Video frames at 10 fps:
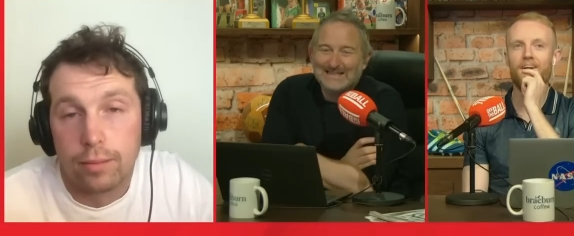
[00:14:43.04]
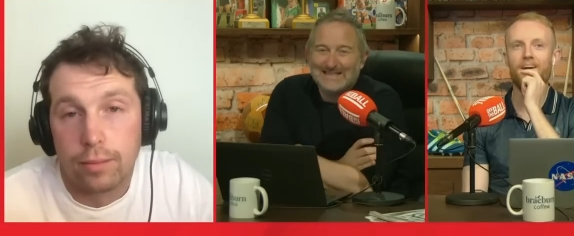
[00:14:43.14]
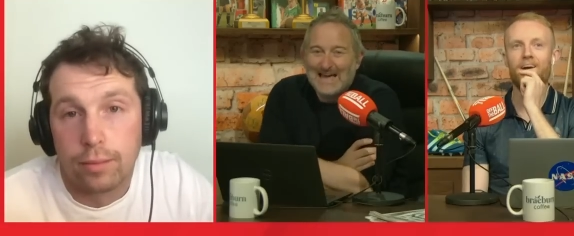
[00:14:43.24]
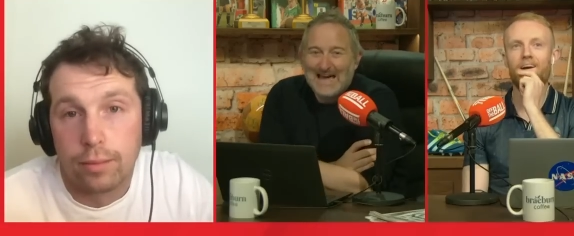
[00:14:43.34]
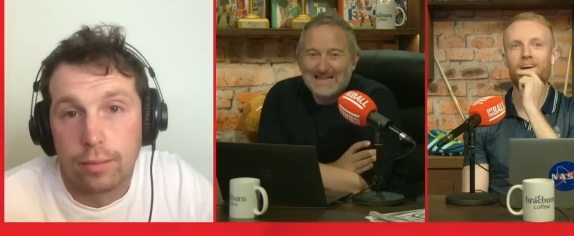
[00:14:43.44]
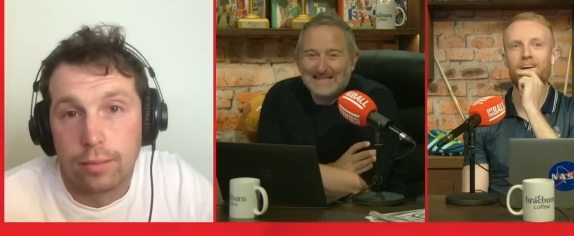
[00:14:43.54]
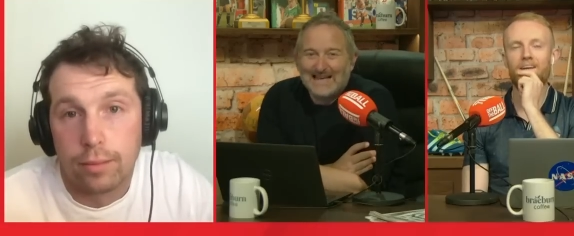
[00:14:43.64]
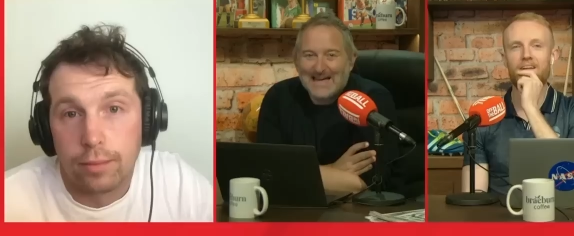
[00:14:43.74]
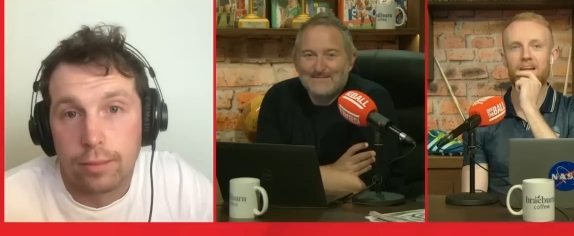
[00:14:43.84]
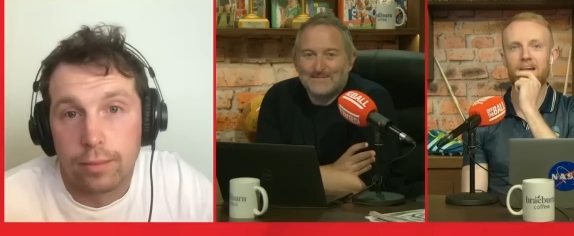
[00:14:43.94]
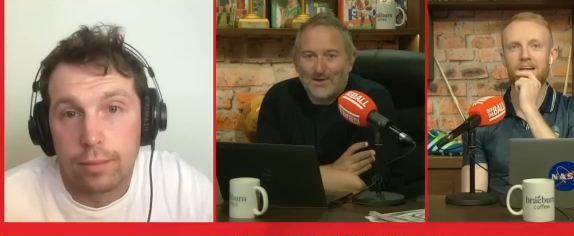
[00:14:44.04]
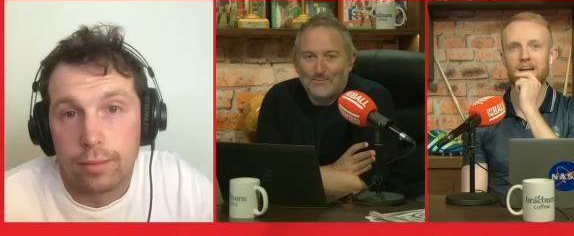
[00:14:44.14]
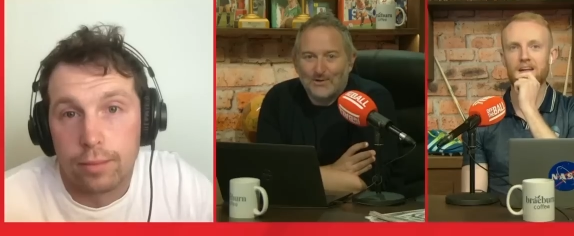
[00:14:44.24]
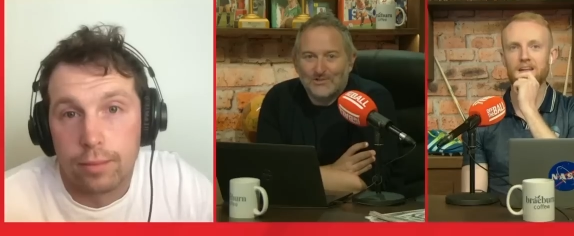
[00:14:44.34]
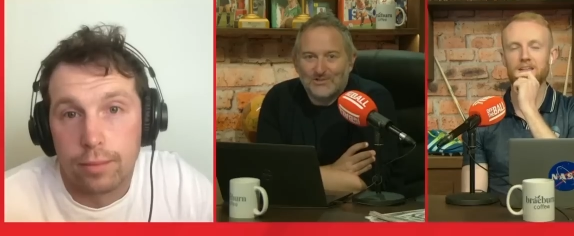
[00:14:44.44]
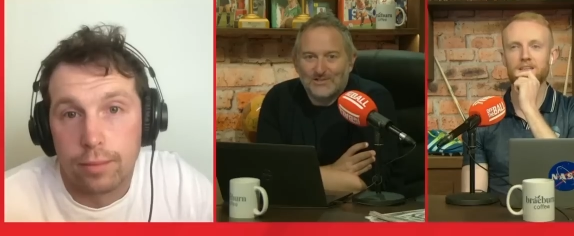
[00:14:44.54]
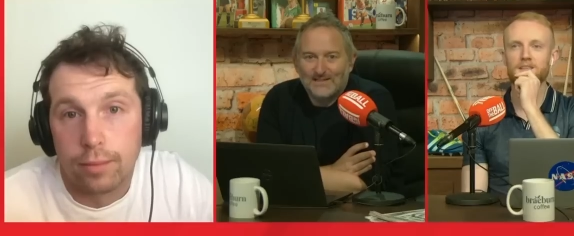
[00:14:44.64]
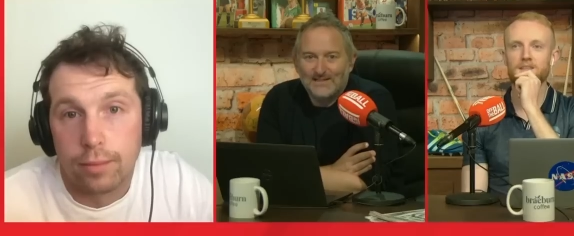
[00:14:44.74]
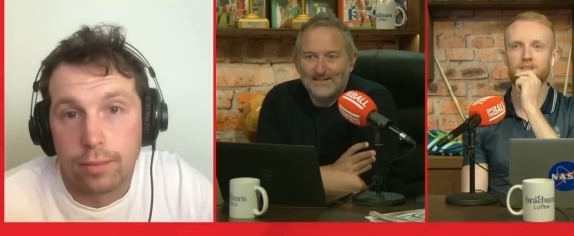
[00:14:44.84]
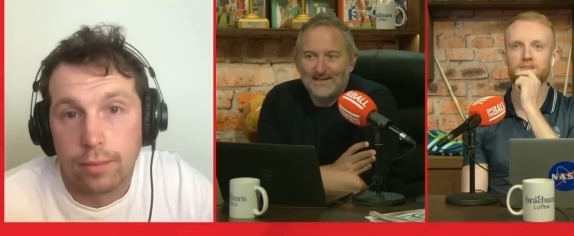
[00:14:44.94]
Speaker 1: they hate the game so much.
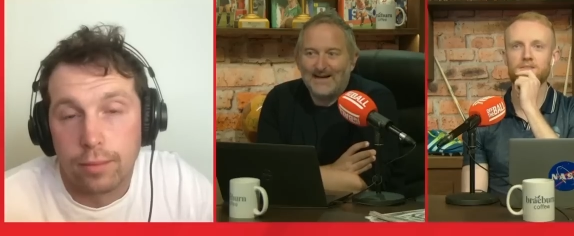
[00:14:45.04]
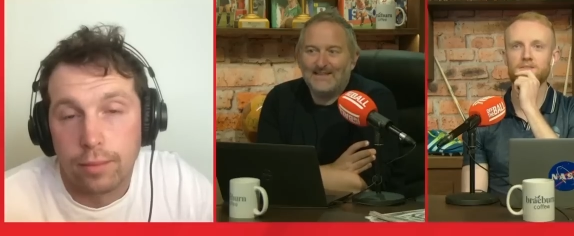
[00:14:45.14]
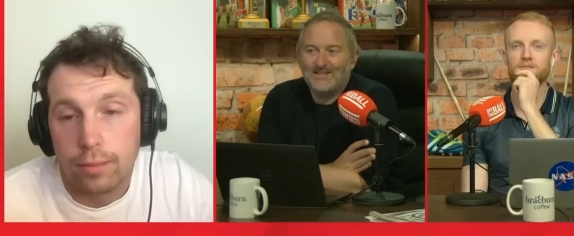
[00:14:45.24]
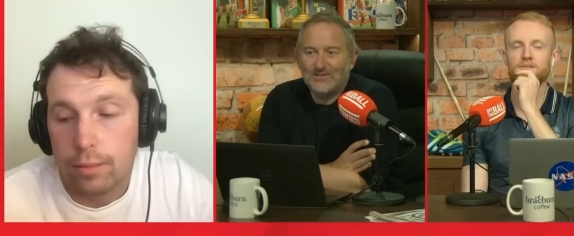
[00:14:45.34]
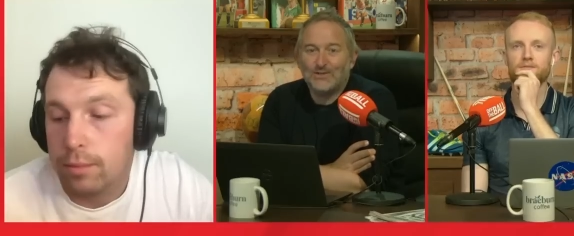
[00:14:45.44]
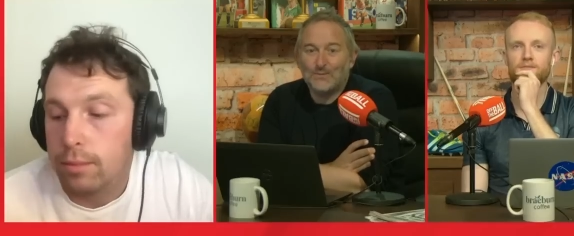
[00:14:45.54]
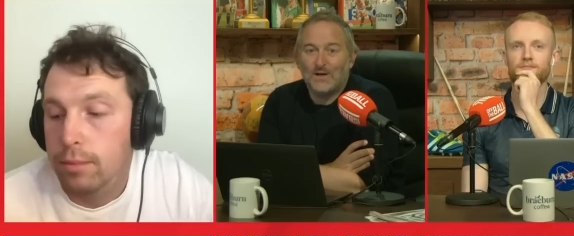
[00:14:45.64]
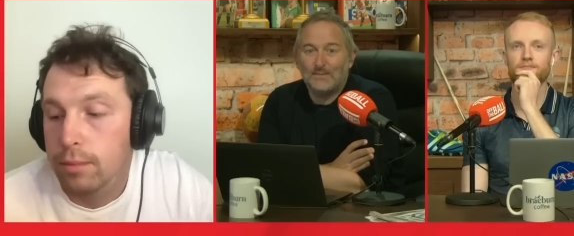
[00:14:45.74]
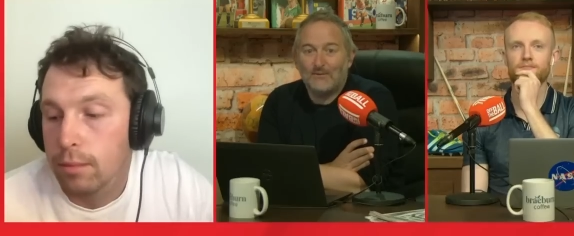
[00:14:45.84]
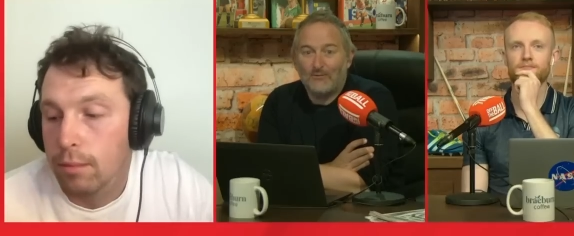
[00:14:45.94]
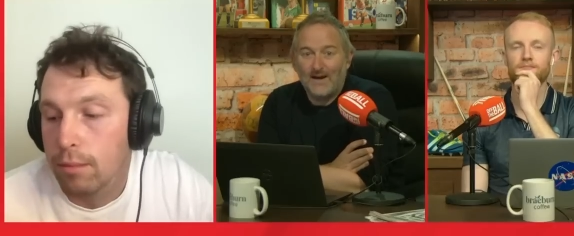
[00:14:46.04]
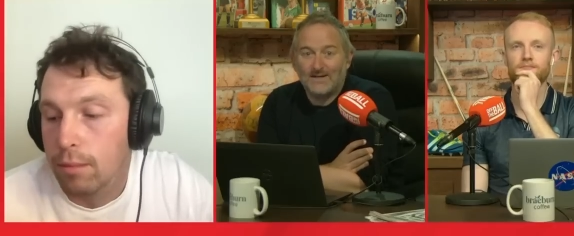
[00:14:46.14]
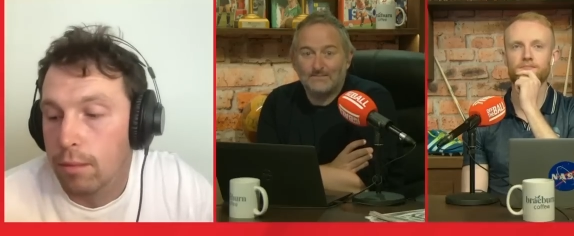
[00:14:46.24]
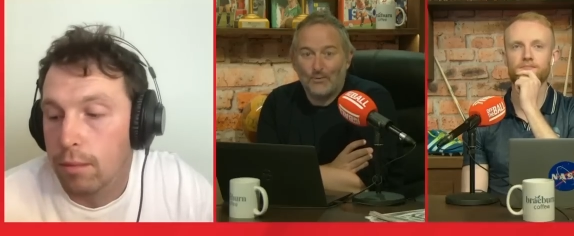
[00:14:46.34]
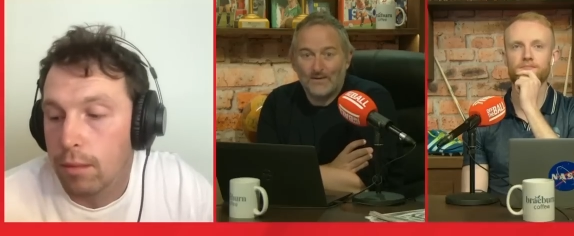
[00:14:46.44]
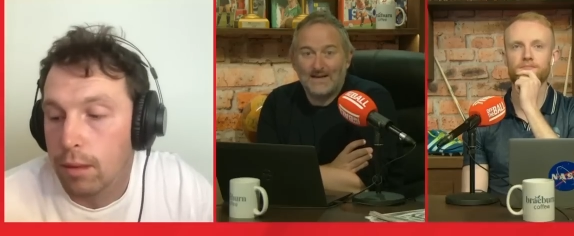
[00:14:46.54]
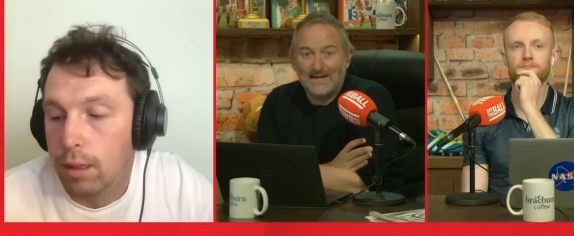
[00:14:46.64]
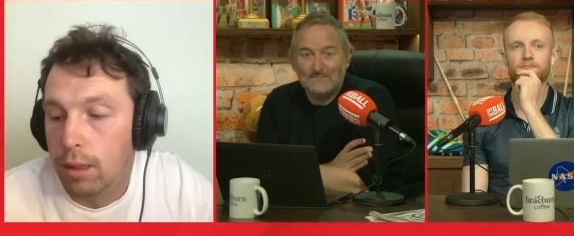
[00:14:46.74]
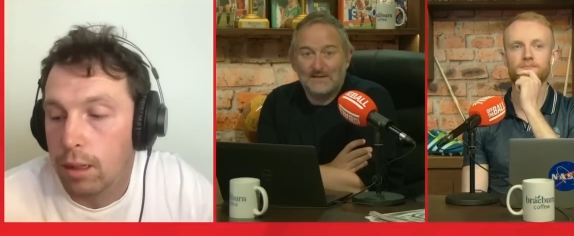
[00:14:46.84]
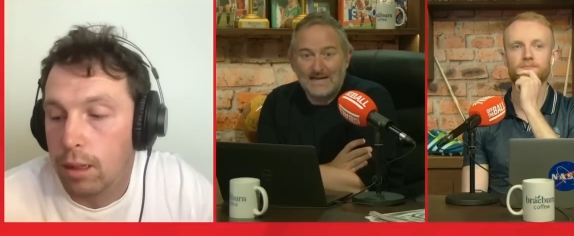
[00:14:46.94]
and they just want to be right more than
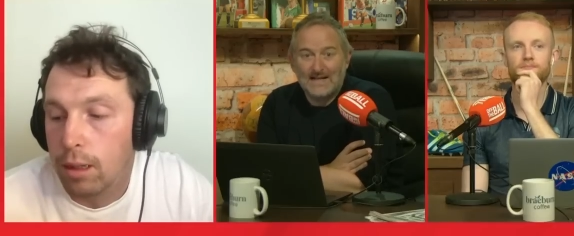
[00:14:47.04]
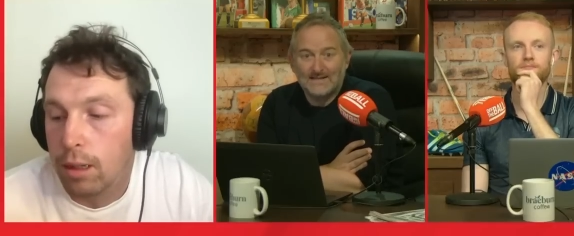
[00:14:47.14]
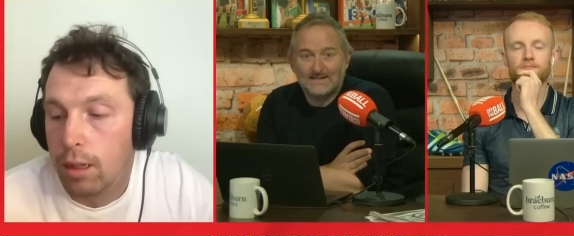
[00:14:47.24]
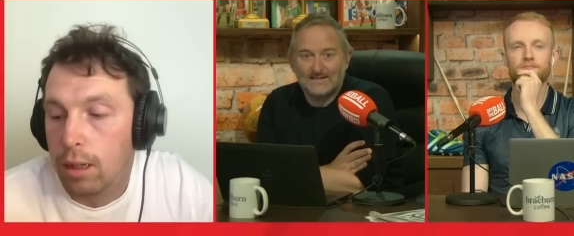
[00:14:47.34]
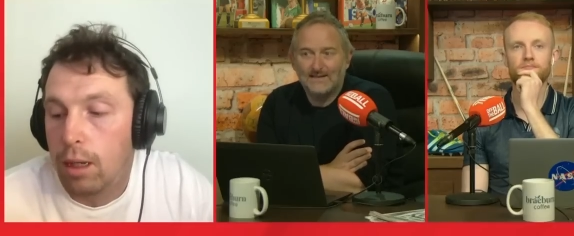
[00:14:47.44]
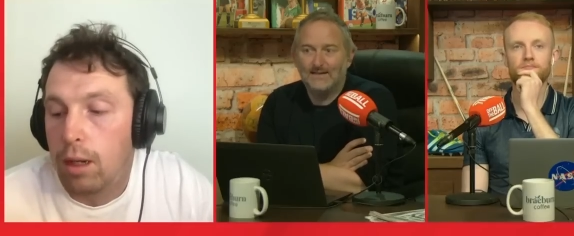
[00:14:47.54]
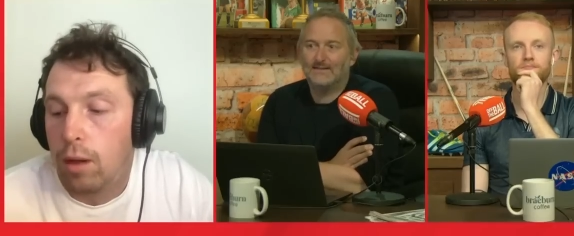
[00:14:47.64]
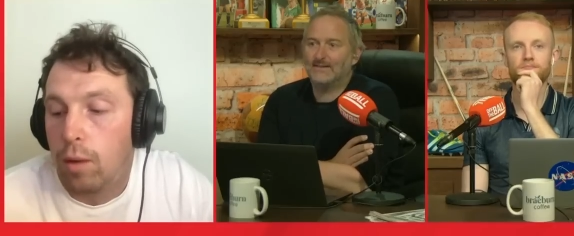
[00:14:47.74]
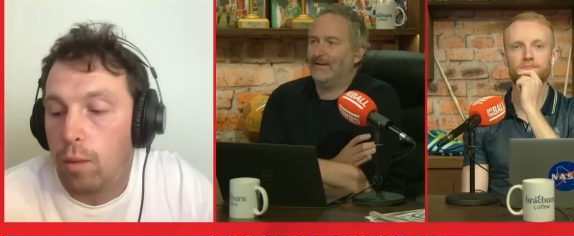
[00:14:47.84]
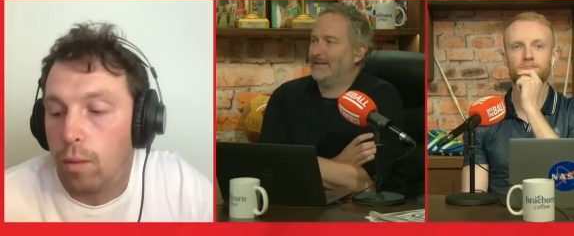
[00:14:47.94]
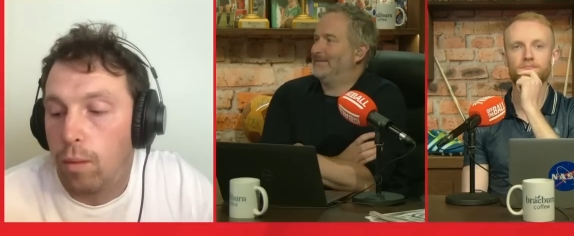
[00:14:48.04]
anybody else. They're like,